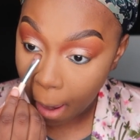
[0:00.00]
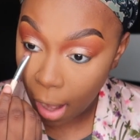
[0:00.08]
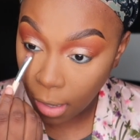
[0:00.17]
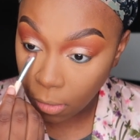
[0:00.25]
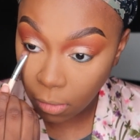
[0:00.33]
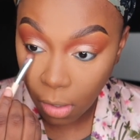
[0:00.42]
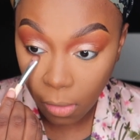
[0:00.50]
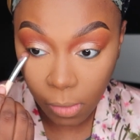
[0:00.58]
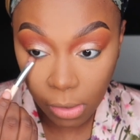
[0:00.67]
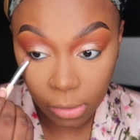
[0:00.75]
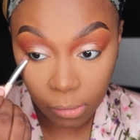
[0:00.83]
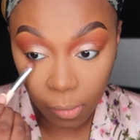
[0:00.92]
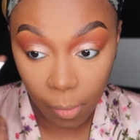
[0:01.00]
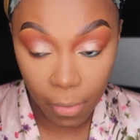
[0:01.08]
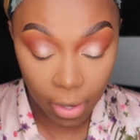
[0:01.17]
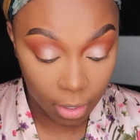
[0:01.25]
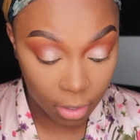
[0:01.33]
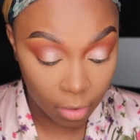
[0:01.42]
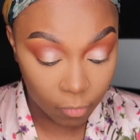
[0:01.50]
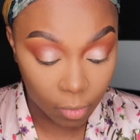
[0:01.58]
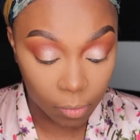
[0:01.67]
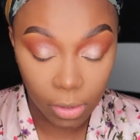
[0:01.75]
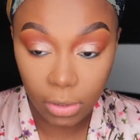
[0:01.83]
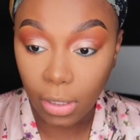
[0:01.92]
I don't know what's repetitive and
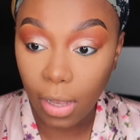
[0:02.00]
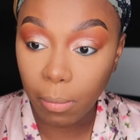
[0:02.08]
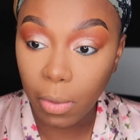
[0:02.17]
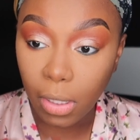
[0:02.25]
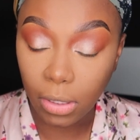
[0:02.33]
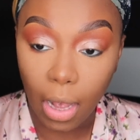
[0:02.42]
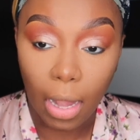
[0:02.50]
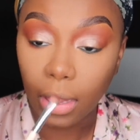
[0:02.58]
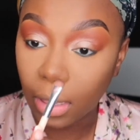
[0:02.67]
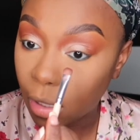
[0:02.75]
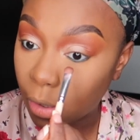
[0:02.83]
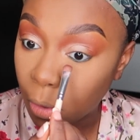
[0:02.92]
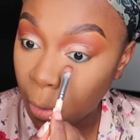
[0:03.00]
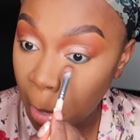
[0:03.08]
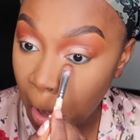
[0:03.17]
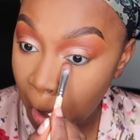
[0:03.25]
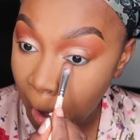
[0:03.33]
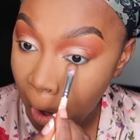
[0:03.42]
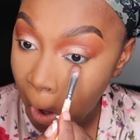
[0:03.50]
what's not because I literally